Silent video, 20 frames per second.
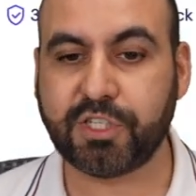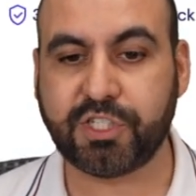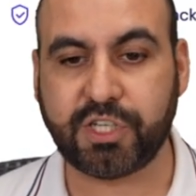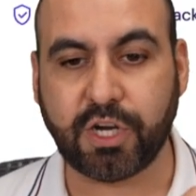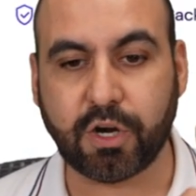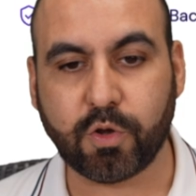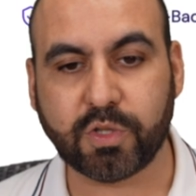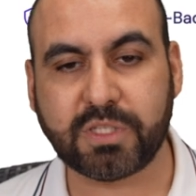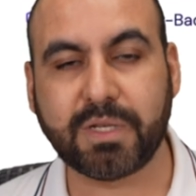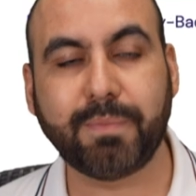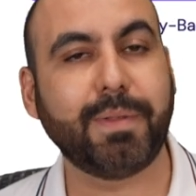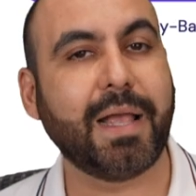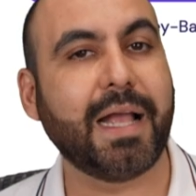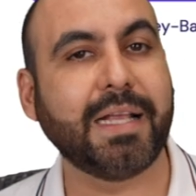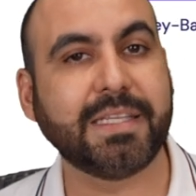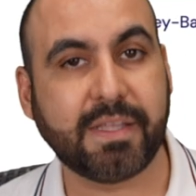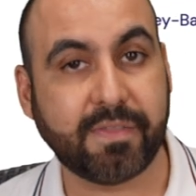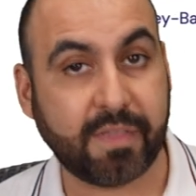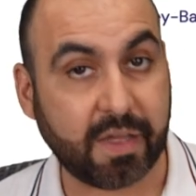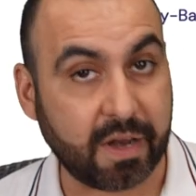shared hosting
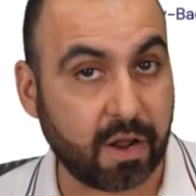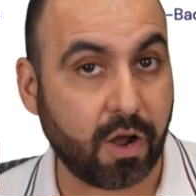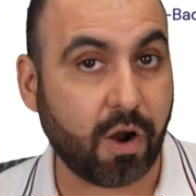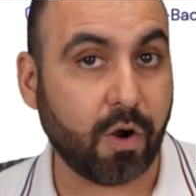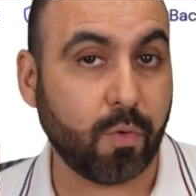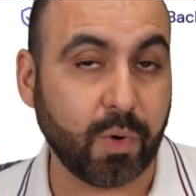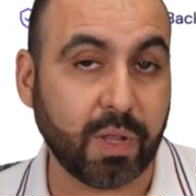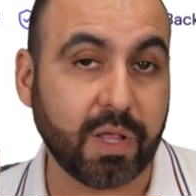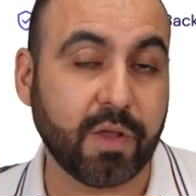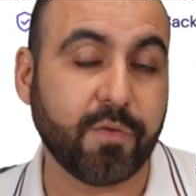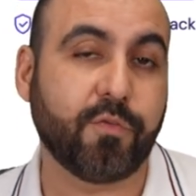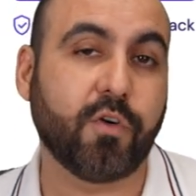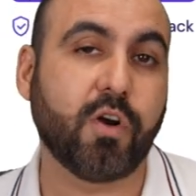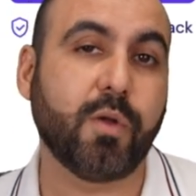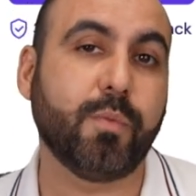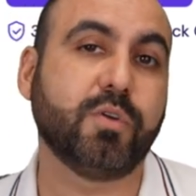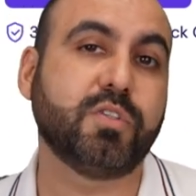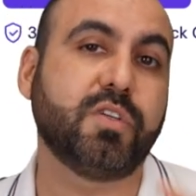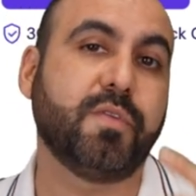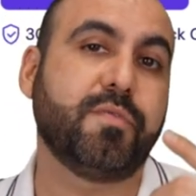plans that are really affordable.